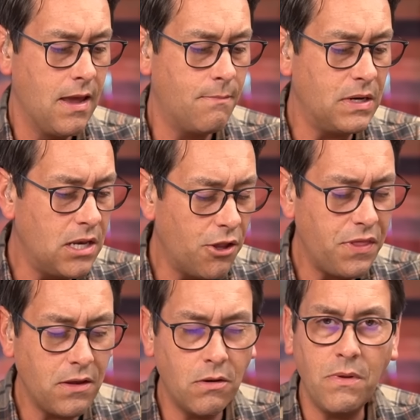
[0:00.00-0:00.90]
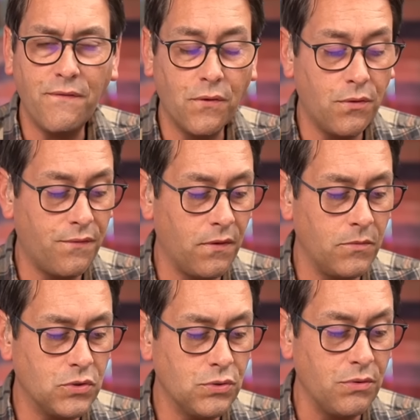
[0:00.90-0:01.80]
But nothing could be further from
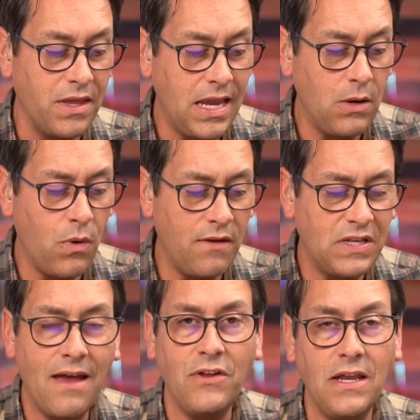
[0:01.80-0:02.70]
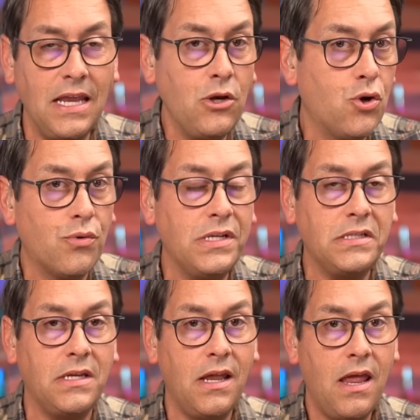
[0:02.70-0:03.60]
the truth. Heat waves haven't
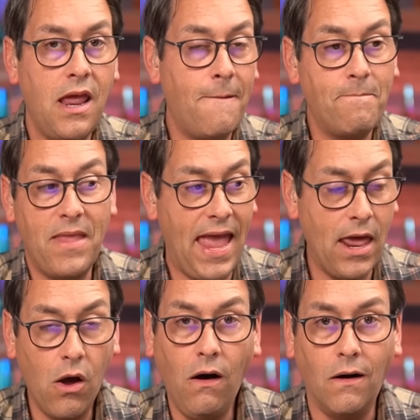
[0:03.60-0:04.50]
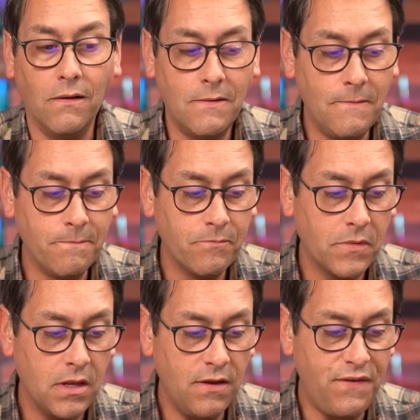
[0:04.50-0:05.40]
increased at all.
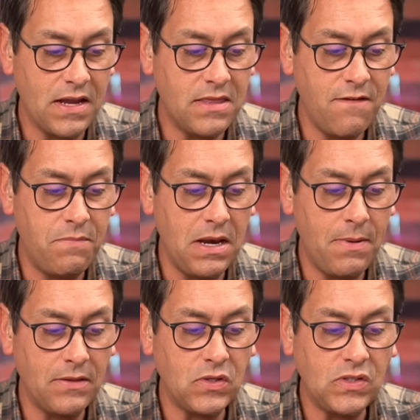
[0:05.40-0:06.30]
In fact, they've been about the